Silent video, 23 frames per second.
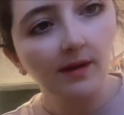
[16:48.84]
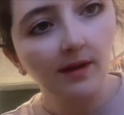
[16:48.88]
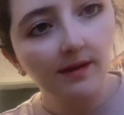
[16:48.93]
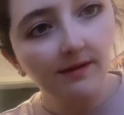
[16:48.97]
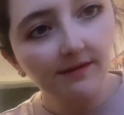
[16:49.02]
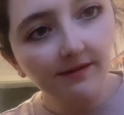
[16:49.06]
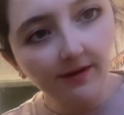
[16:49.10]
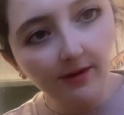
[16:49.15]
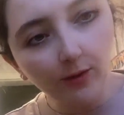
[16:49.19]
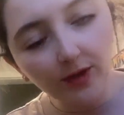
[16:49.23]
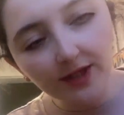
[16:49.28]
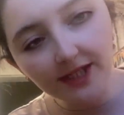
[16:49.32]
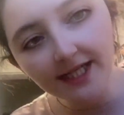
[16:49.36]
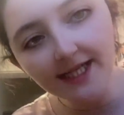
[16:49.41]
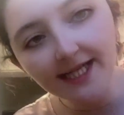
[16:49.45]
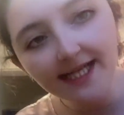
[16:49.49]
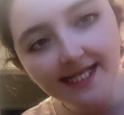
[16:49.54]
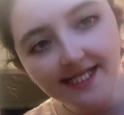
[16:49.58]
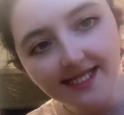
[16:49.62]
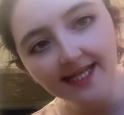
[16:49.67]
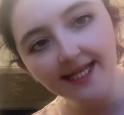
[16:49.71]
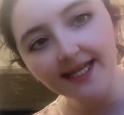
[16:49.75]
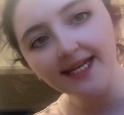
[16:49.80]
So what did I
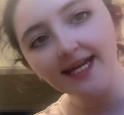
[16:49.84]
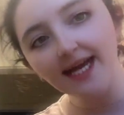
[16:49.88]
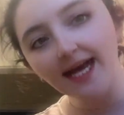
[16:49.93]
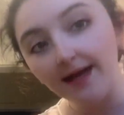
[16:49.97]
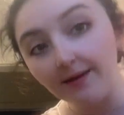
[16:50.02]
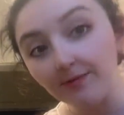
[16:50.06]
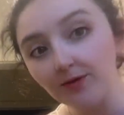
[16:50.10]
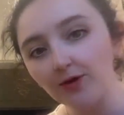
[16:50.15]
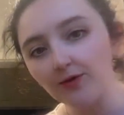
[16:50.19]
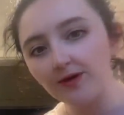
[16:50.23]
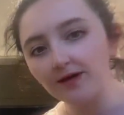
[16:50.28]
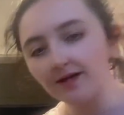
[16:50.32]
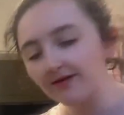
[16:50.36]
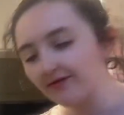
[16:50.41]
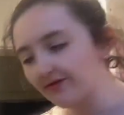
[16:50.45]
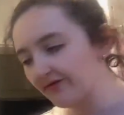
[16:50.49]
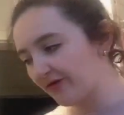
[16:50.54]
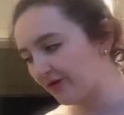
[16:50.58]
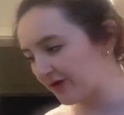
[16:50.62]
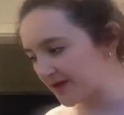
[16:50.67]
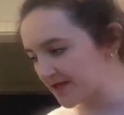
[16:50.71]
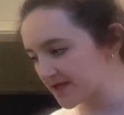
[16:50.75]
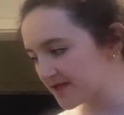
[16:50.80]
say? I'm going
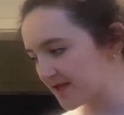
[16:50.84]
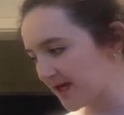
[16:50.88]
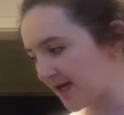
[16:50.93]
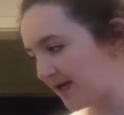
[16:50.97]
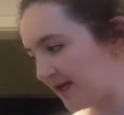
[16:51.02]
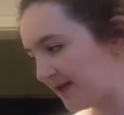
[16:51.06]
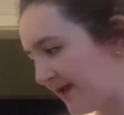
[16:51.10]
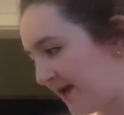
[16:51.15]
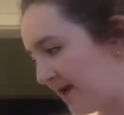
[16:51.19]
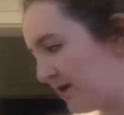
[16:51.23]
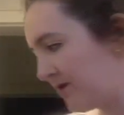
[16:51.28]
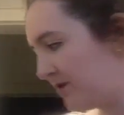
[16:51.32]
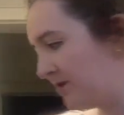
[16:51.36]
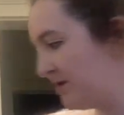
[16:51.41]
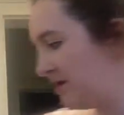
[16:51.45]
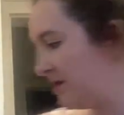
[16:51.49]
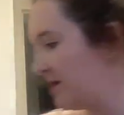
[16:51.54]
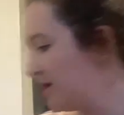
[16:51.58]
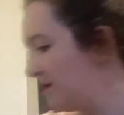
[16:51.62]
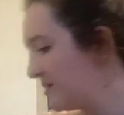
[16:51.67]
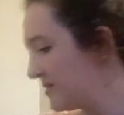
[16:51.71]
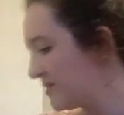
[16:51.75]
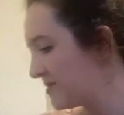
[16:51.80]
freestyle now.
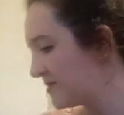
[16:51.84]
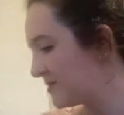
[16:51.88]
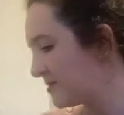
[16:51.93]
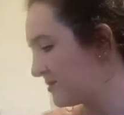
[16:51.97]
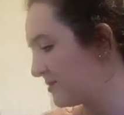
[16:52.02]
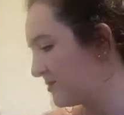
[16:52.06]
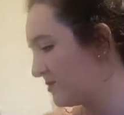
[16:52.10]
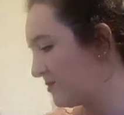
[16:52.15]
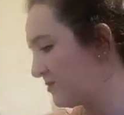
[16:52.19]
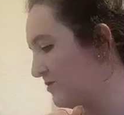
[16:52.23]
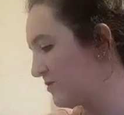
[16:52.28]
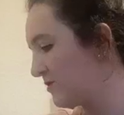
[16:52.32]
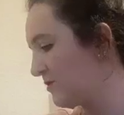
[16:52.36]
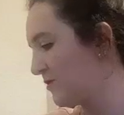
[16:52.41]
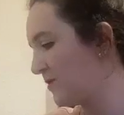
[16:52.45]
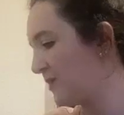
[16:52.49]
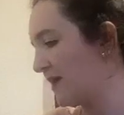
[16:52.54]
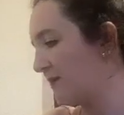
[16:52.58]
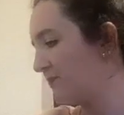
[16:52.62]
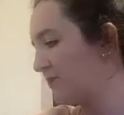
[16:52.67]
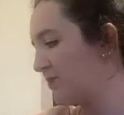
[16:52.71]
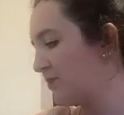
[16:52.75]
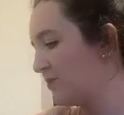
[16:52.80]
So what
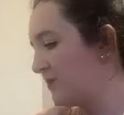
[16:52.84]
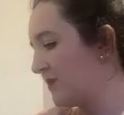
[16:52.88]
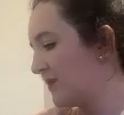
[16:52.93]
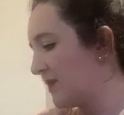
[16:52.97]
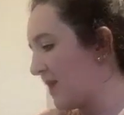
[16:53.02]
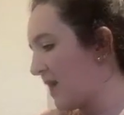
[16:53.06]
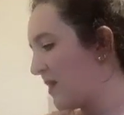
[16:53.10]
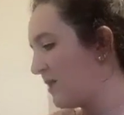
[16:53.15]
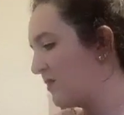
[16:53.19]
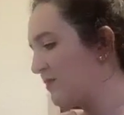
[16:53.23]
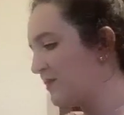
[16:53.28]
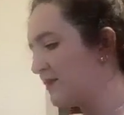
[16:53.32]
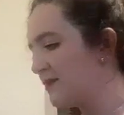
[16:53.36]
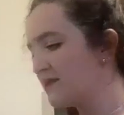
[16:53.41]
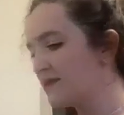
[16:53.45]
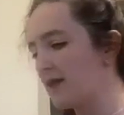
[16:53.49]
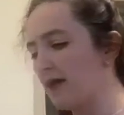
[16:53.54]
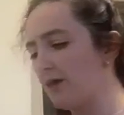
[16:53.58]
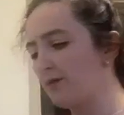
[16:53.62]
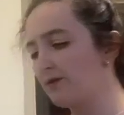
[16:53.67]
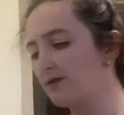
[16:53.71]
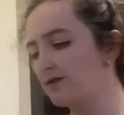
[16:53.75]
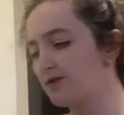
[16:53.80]
I'm doing now is
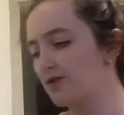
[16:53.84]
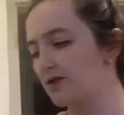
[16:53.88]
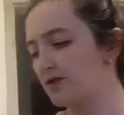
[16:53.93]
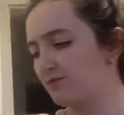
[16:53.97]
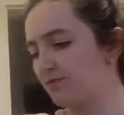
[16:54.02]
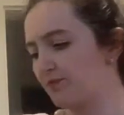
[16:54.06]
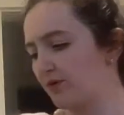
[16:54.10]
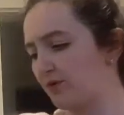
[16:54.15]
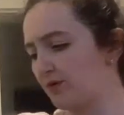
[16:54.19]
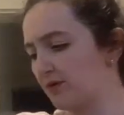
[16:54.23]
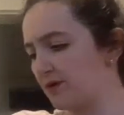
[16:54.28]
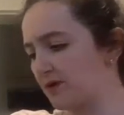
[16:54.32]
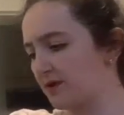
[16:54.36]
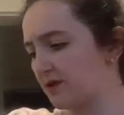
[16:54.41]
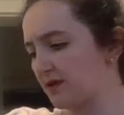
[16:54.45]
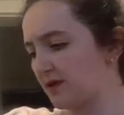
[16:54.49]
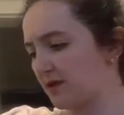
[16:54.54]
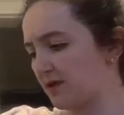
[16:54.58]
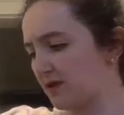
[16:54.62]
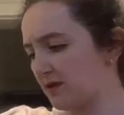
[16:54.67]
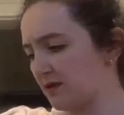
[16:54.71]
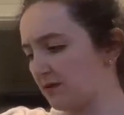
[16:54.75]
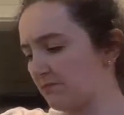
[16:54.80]
I will just put
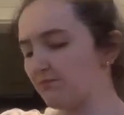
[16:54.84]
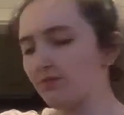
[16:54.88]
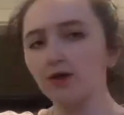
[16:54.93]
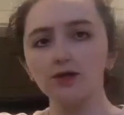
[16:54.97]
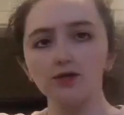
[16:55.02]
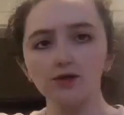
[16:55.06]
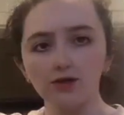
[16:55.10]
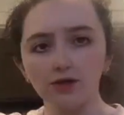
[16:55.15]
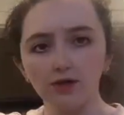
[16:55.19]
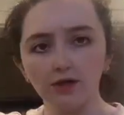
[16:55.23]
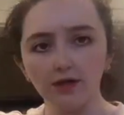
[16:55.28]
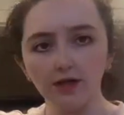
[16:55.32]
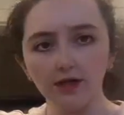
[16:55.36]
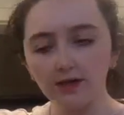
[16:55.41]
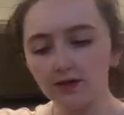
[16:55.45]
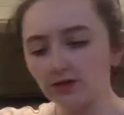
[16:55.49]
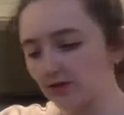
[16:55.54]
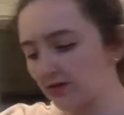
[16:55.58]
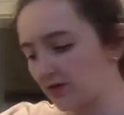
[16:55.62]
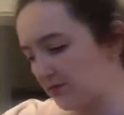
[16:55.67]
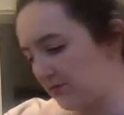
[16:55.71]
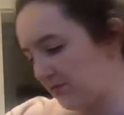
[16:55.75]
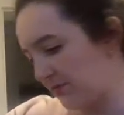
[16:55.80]
the Pak Choi
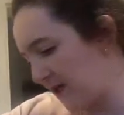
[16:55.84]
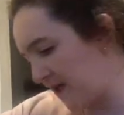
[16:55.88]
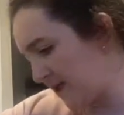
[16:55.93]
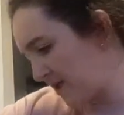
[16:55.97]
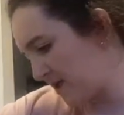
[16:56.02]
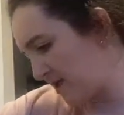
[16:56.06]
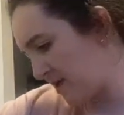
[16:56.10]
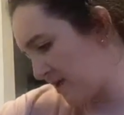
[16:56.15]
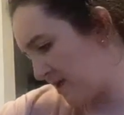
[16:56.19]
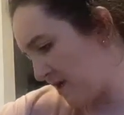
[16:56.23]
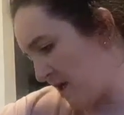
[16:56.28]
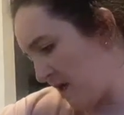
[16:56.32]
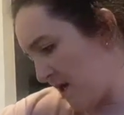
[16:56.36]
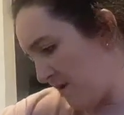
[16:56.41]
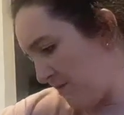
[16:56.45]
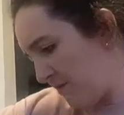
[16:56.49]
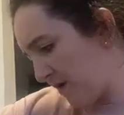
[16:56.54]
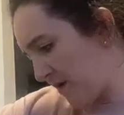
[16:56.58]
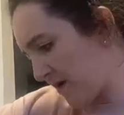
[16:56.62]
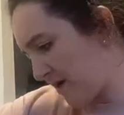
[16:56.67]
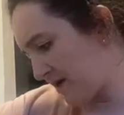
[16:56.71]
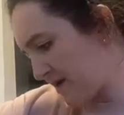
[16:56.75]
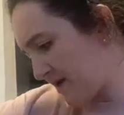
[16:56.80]
to the meat
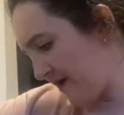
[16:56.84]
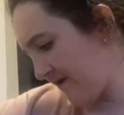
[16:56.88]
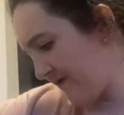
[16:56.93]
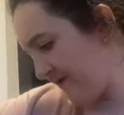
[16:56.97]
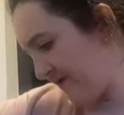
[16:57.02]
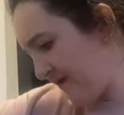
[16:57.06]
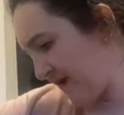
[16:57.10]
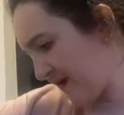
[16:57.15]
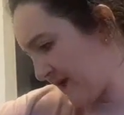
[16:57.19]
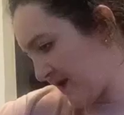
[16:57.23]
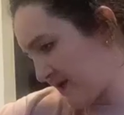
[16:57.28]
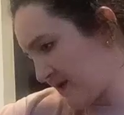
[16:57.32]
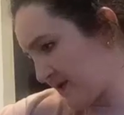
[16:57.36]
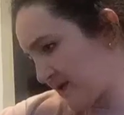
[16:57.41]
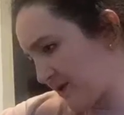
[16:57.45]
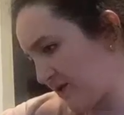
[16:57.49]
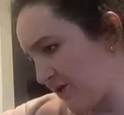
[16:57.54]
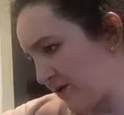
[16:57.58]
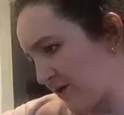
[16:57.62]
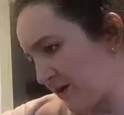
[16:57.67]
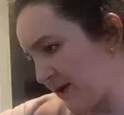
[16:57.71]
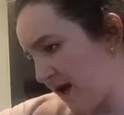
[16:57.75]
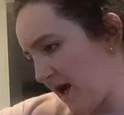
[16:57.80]
because I think it's
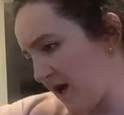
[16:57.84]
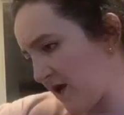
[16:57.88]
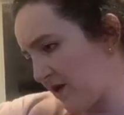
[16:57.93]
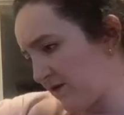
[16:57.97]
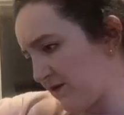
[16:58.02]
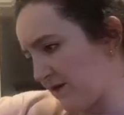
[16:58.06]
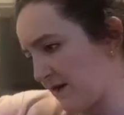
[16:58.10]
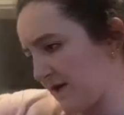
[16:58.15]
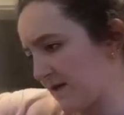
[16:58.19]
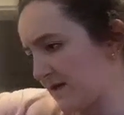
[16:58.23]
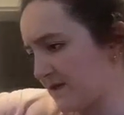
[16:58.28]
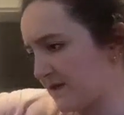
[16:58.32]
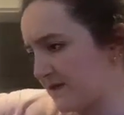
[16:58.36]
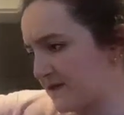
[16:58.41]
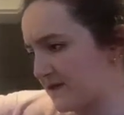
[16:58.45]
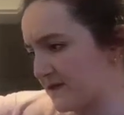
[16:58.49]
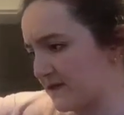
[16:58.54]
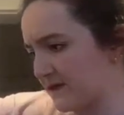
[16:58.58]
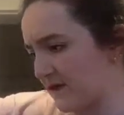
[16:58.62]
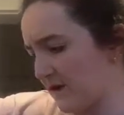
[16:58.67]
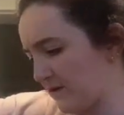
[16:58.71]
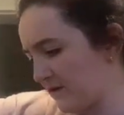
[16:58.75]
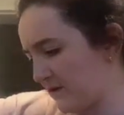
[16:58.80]
cooked now and this is
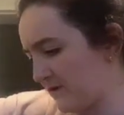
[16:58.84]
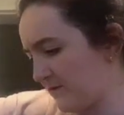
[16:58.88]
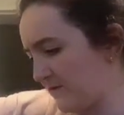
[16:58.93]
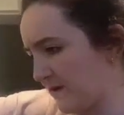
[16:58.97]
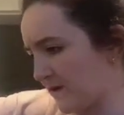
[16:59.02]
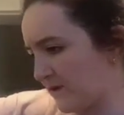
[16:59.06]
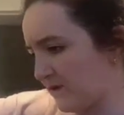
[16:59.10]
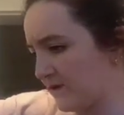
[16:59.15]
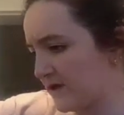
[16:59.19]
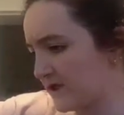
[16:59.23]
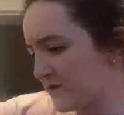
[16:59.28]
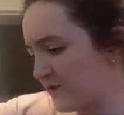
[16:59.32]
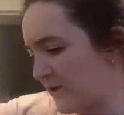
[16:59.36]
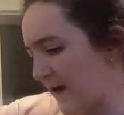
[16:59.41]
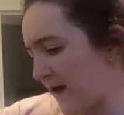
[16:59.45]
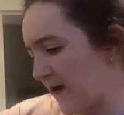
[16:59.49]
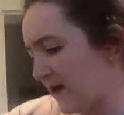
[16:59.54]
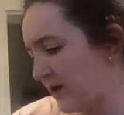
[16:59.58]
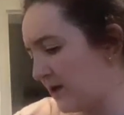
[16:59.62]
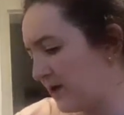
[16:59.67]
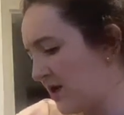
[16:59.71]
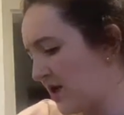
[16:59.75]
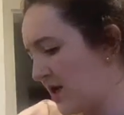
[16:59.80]
going to be good as
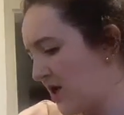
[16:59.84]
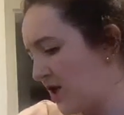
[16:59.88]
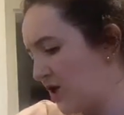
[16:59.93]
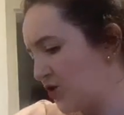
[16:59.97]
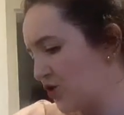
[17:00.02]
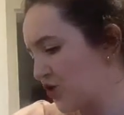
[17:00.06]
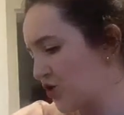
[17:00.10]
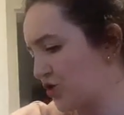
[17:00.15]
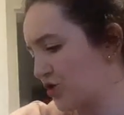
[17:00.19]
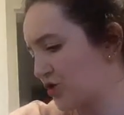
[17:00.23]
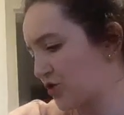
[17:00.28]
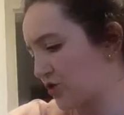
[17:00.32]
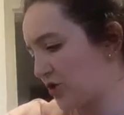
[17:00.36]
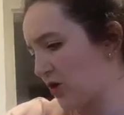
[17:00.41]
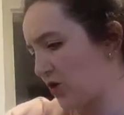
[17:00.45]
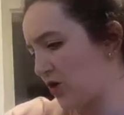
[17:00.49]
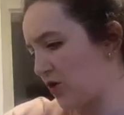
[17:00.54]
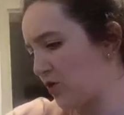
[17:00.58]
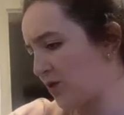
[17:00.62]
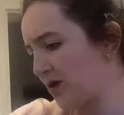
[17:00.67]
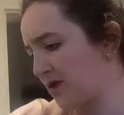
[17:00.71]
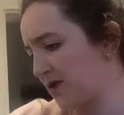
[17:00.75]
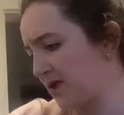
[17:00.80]
well. Just
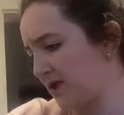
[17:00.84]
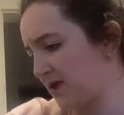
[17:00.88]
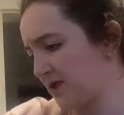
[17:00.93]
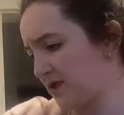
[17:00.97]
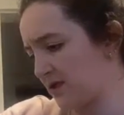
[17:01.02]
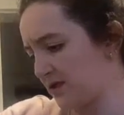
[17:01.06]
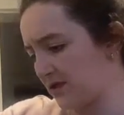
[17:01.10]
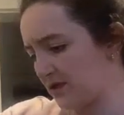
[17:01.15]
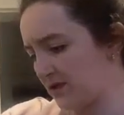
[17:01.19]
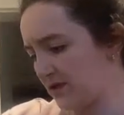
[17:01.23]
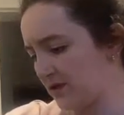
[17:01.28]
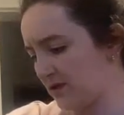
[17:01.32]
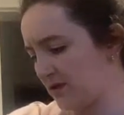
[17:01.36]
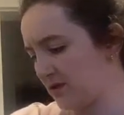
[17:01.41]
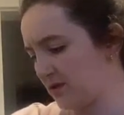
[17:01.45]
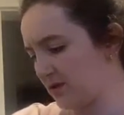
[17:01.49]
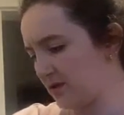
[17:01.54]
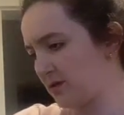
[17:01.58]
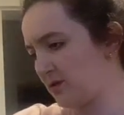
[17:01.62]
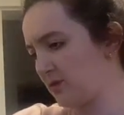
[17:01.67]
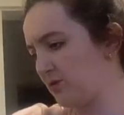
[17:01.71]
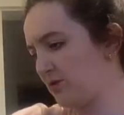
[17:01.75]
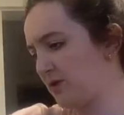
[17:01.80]
go with it.
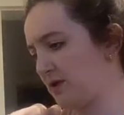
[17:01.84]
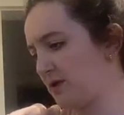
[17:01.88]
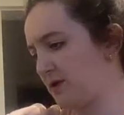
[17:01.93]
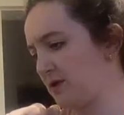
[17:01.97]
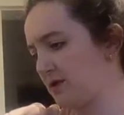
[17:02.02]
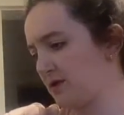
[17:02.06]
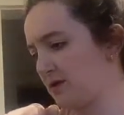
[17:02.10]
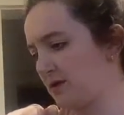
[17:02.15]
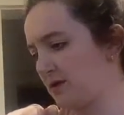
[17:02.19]
Do it.